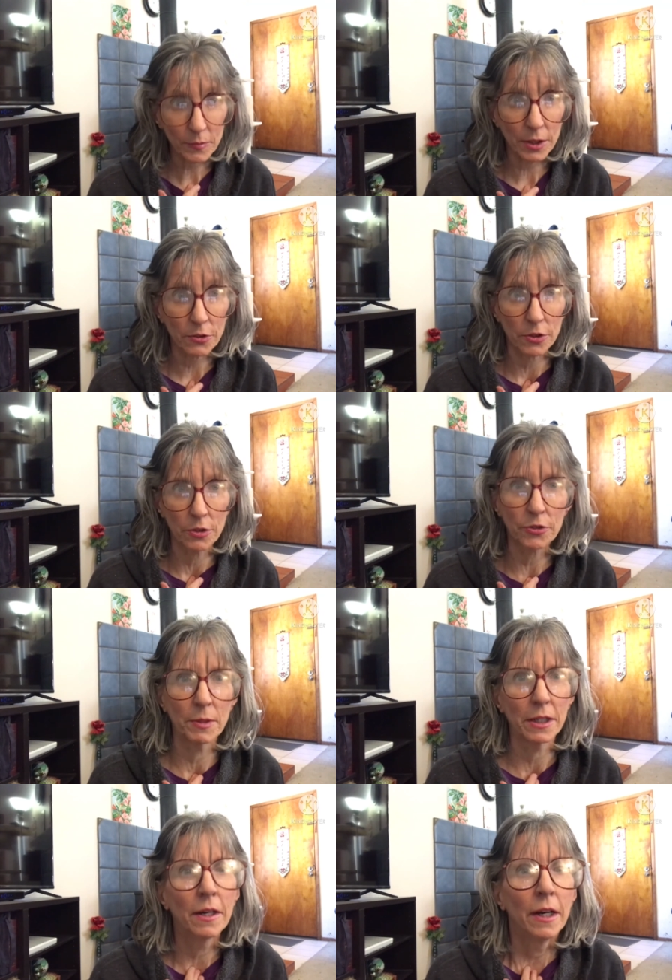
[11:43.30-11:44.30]
excuse
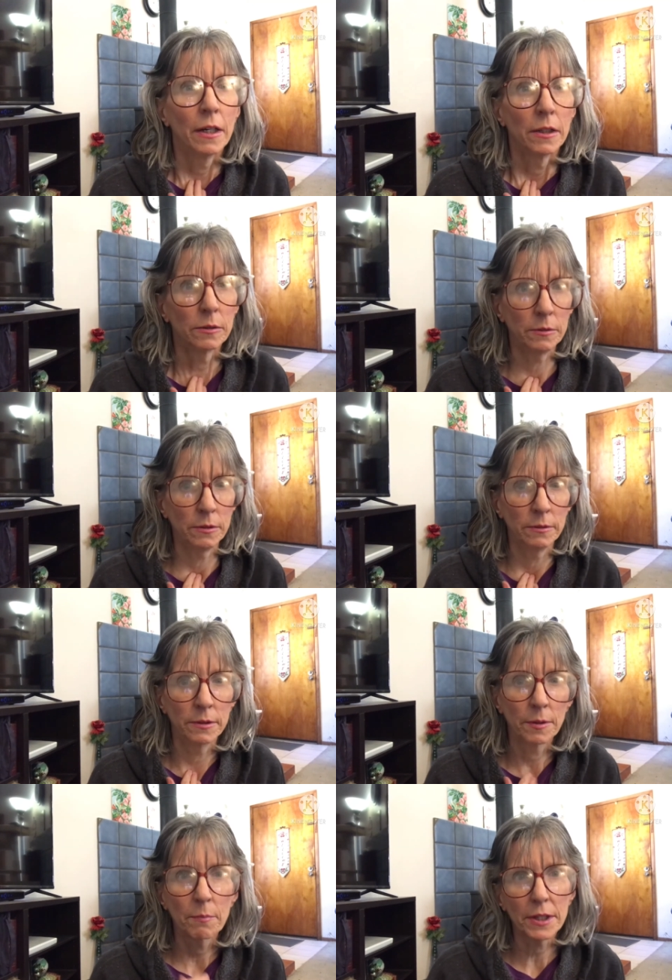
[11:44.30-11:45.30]
me,
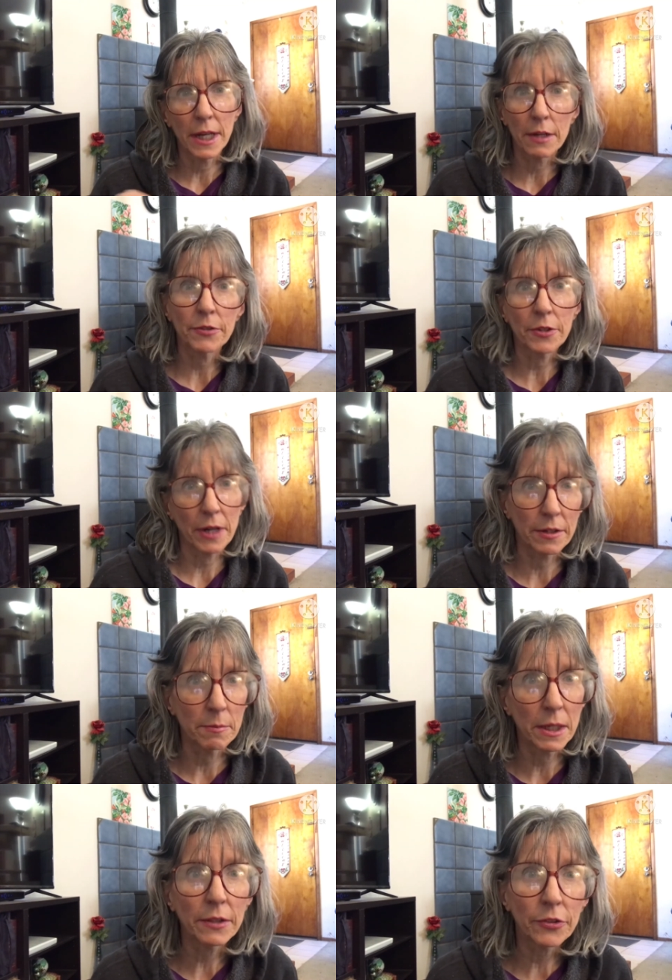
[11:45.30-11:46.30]
but now they're out of
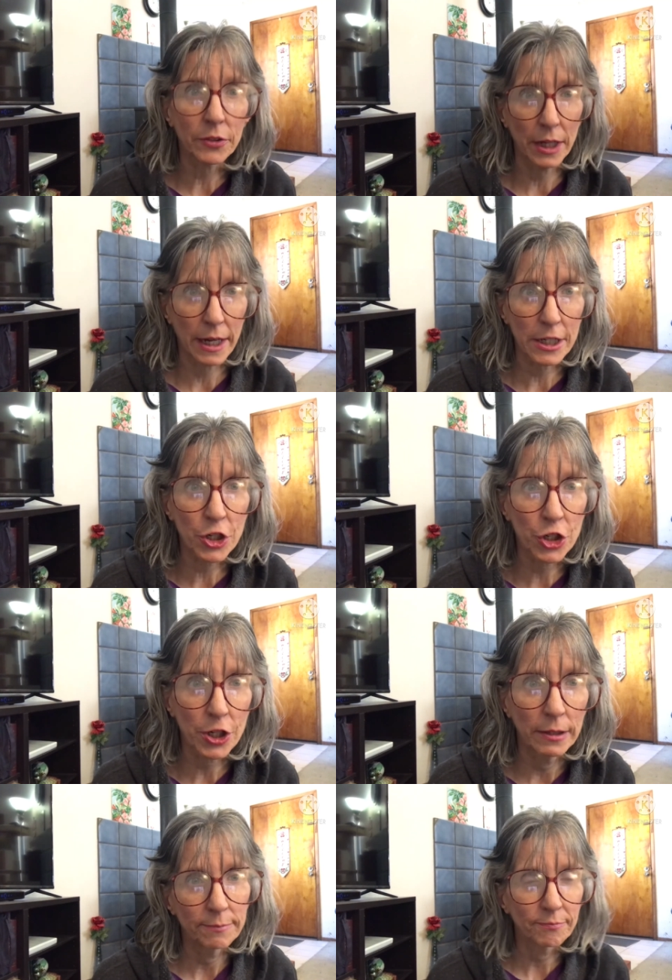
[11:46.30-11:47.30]
my stash
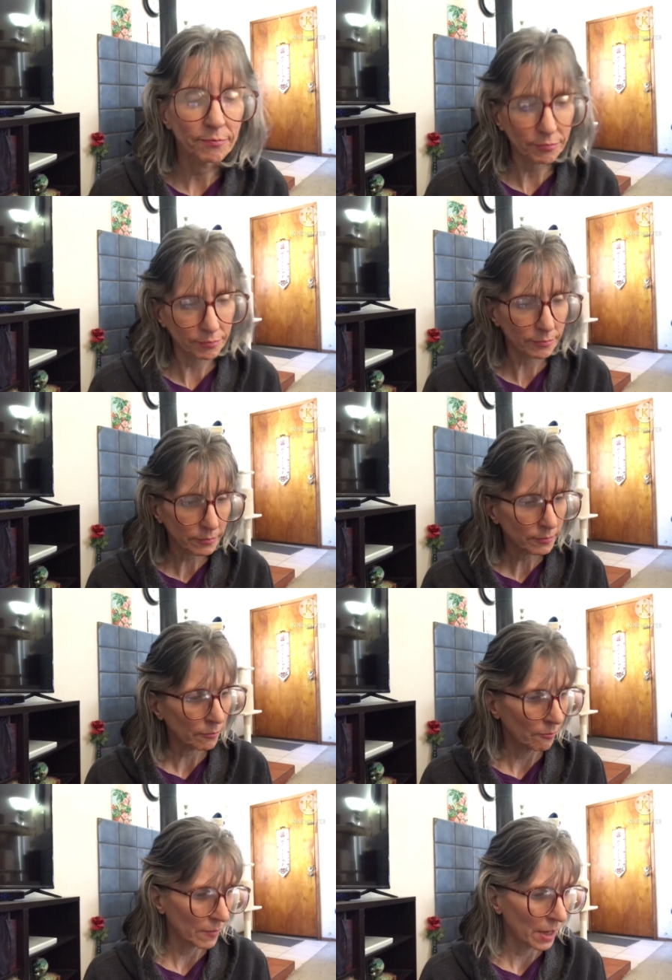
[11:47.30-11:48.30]

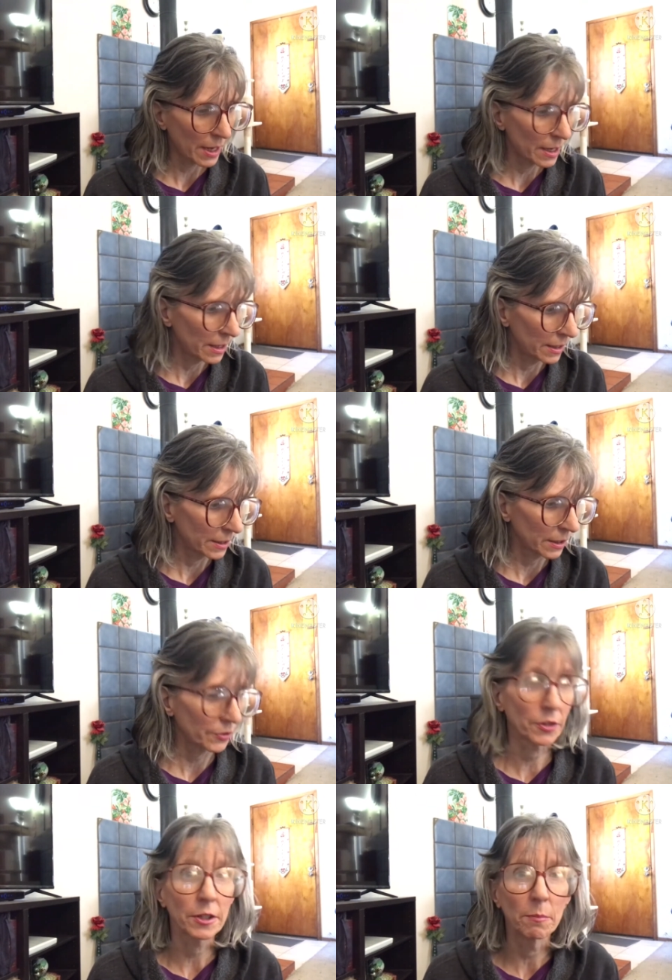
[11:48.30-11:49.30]
and
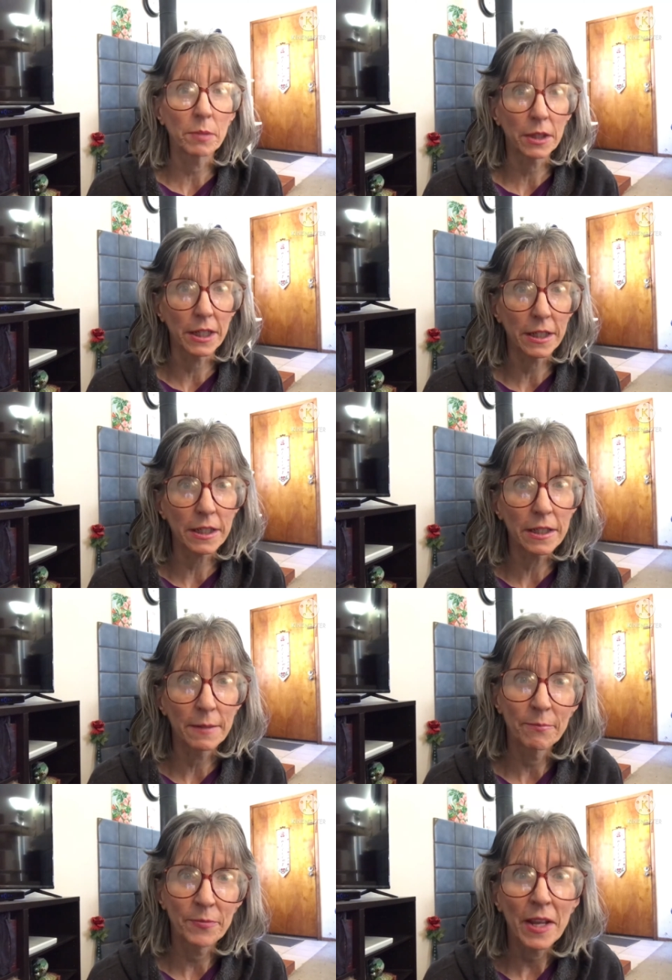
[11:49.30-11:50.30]
they're completed,
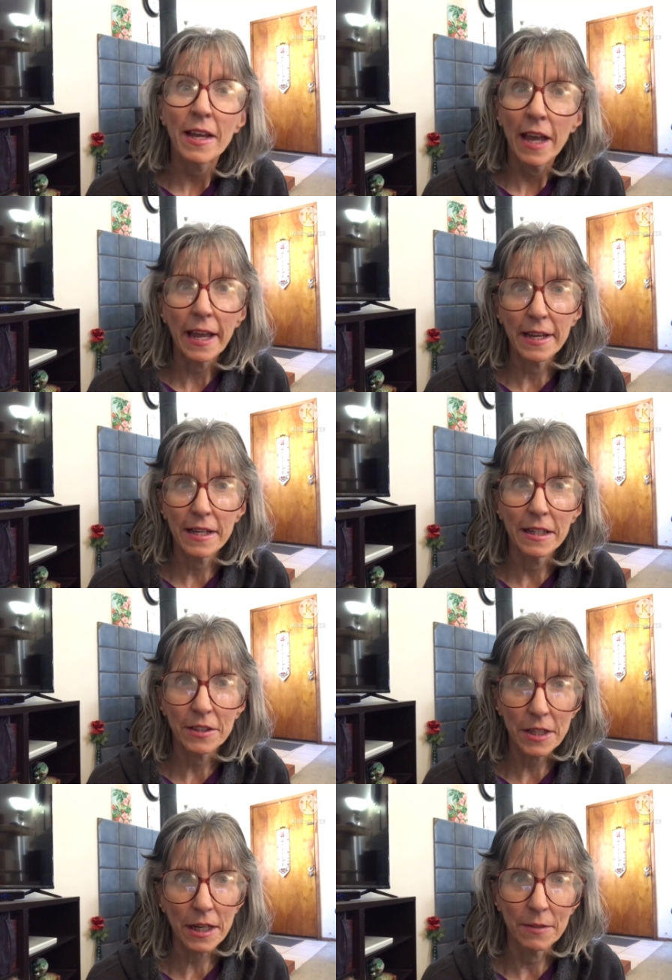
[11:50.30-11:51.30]
and
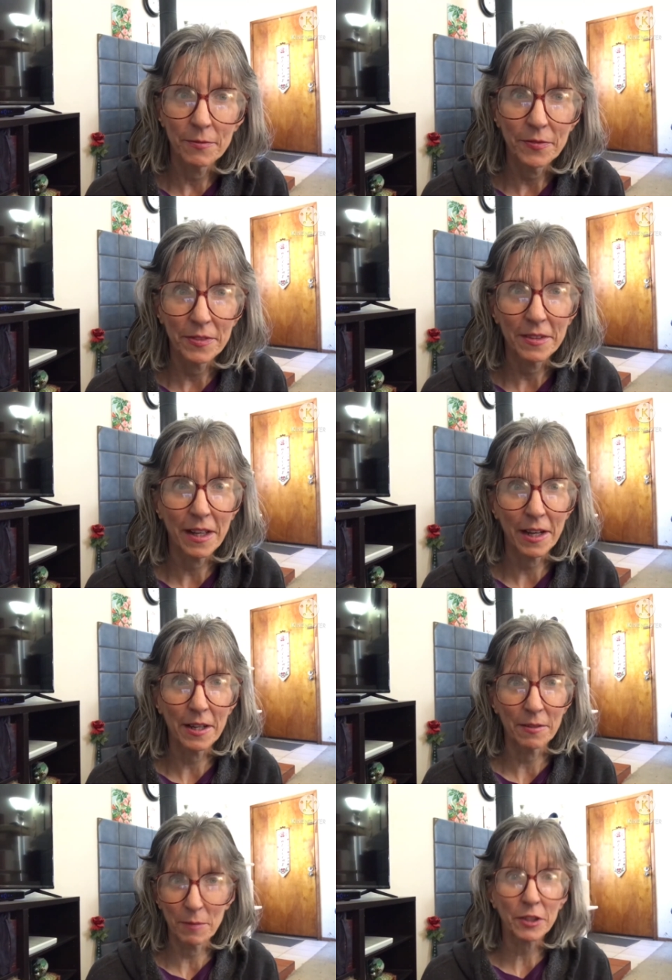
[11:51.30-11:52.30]
yeah,
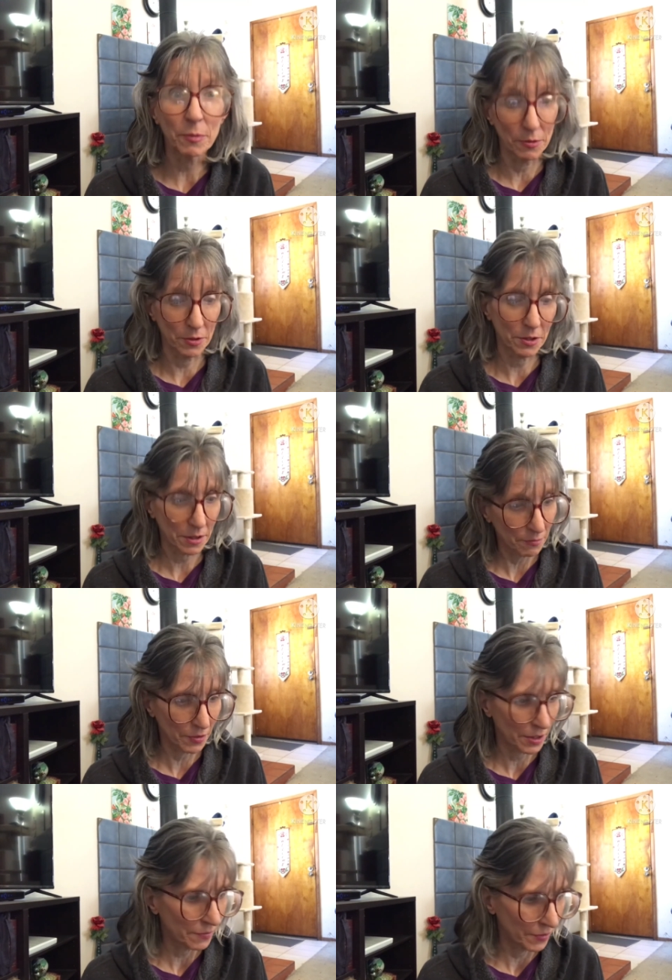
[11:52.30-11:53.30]
it makes me really
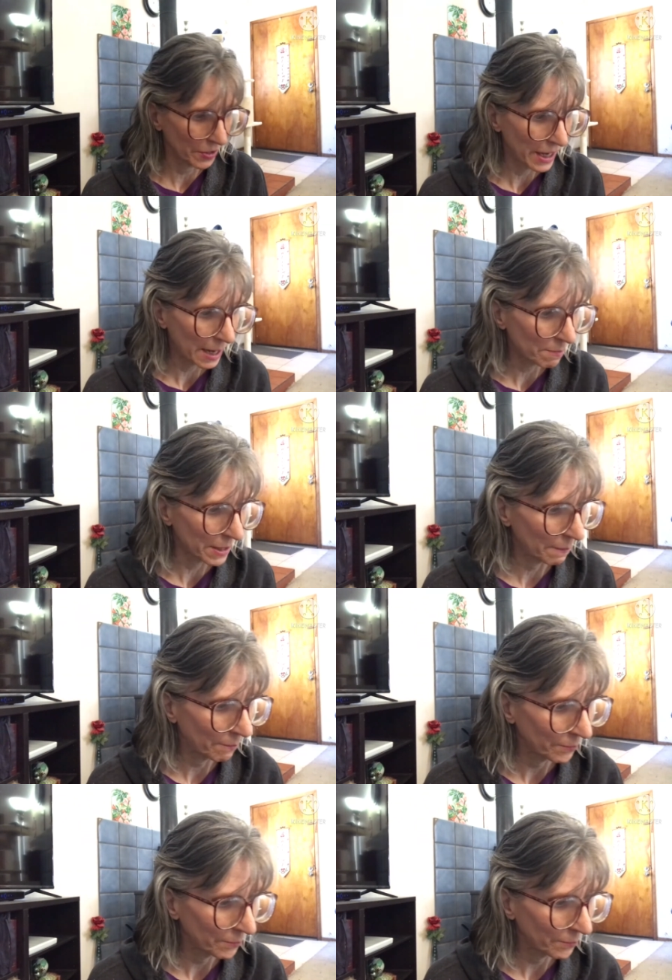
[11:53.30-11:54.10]
very, very happy.